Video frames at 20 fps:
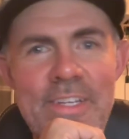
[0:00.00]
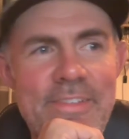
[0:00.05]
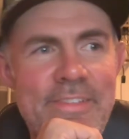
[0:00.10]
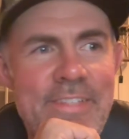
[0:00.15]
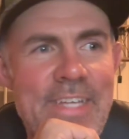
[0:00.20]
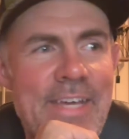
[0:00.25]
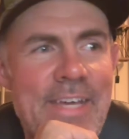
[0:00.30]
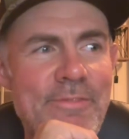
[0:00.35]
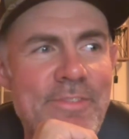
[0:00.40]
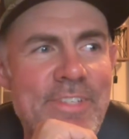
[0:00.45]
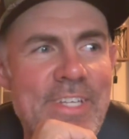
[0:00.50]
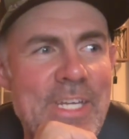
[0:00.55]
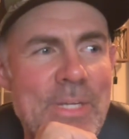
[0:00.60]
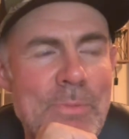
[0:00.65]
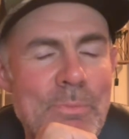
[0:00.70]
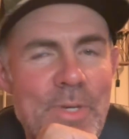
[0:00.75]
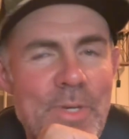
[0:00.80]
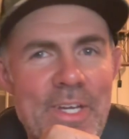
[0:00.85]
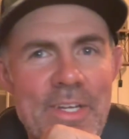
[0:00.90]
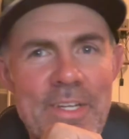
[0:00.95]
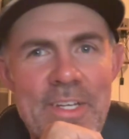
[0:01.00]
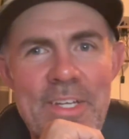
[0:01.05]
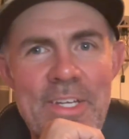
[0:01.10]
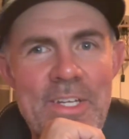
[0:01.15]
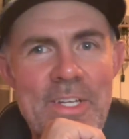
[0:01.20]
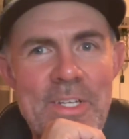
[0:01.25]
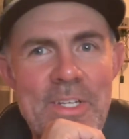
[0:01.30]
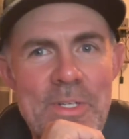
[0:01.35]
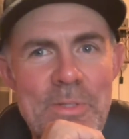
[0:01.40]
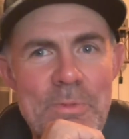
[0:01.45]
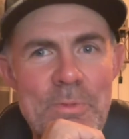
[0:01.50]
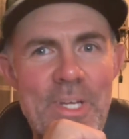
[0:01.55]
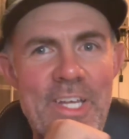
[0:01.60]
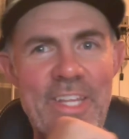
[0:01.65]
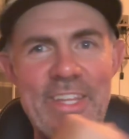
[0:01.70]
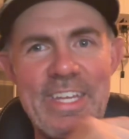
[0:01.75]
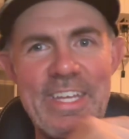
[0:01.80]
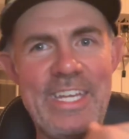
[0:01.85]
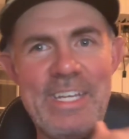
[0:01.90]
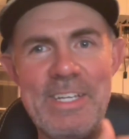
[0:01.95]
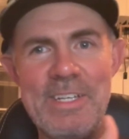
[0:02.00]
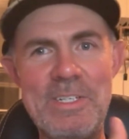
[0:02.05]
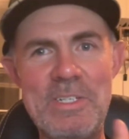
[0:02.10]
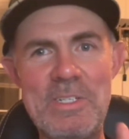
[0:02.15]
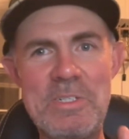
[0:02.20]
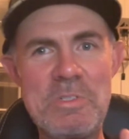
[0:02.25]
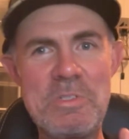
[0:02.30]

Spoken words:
dev team, but really,